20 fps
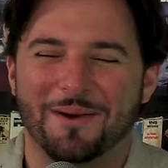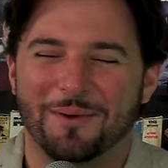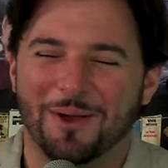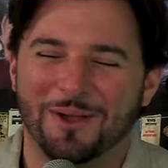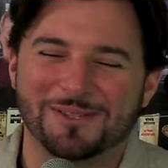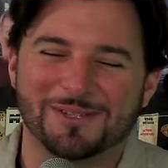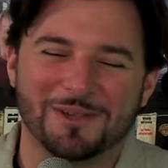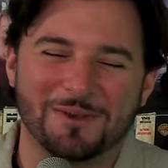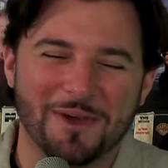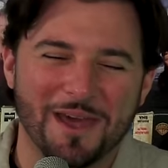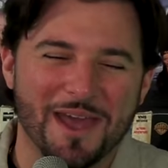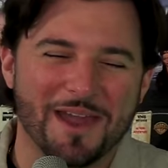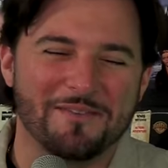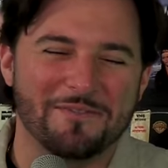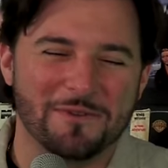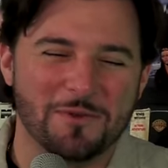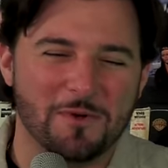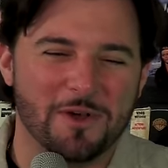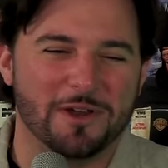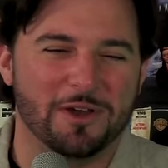Also,
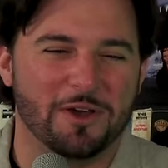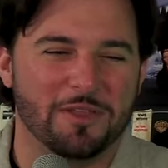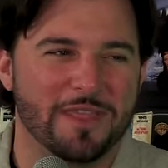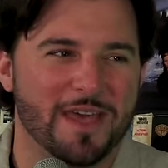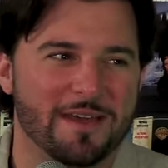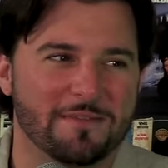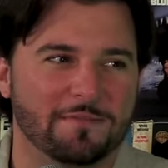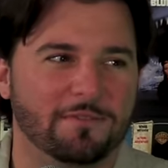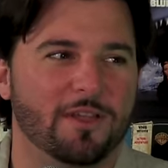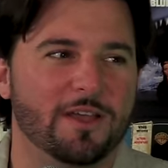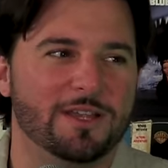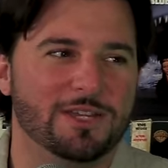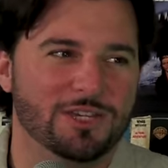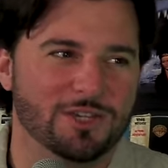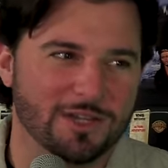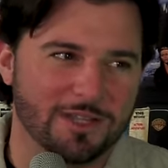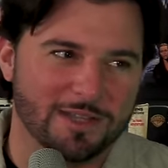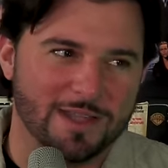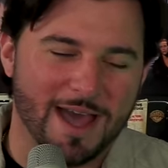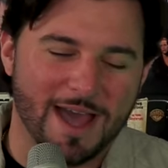everyone on that flight
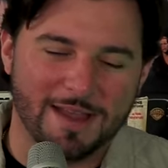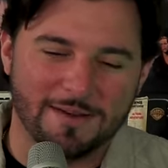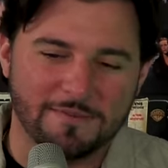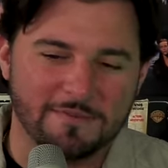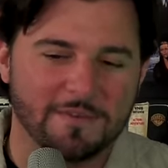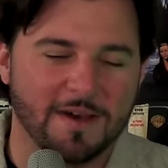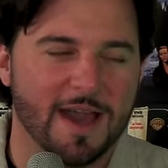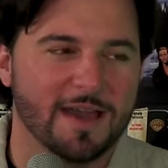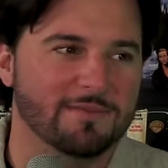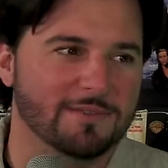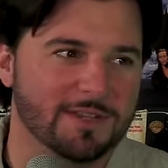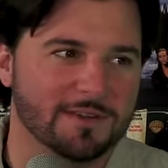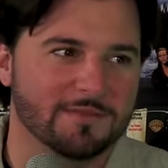should have died five